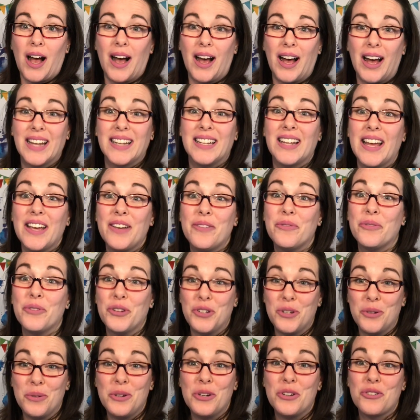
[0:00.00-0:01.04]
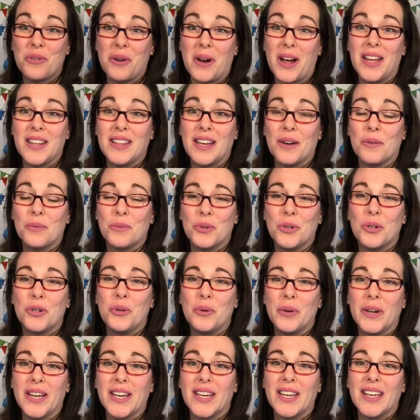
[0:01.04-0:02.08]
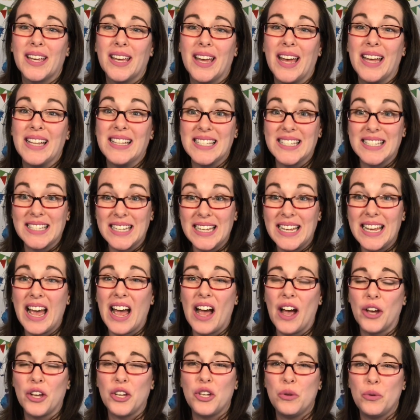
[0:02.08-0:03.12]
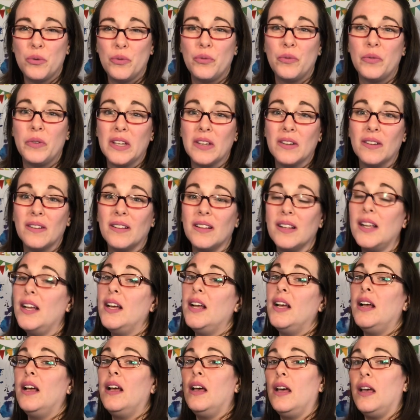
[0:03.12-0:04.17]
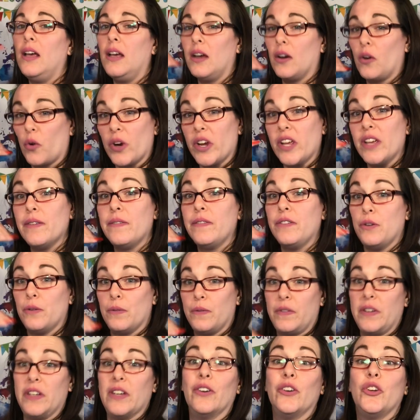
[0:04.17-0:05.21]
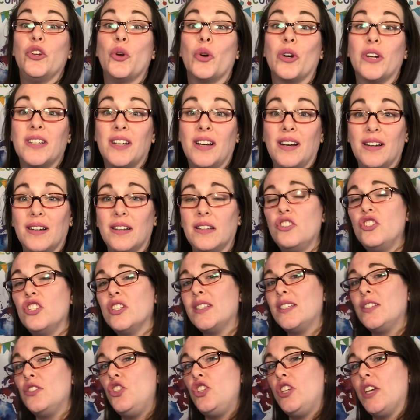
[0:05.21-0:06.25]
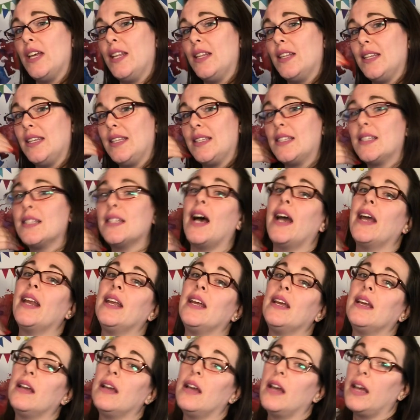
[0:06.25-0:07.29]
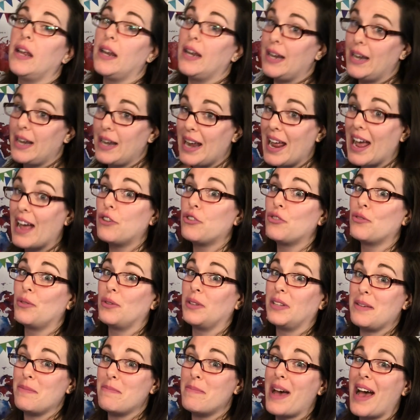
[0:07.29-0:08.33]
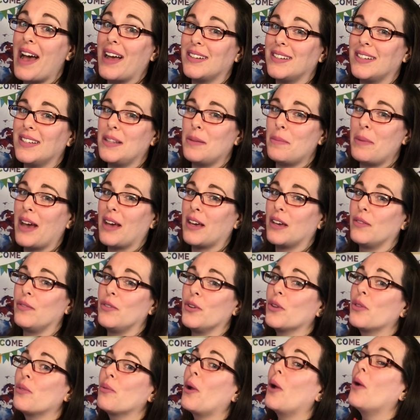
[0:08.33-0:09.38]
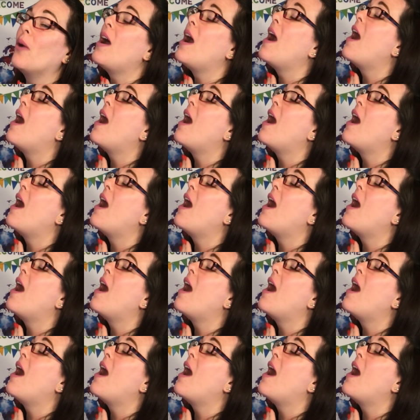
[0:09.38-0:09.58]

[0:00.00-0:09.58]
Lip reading: I'd like for you to try that real quick and see how you feel, or if you feel your tongue just gently sliding naturally back to the back of your throat.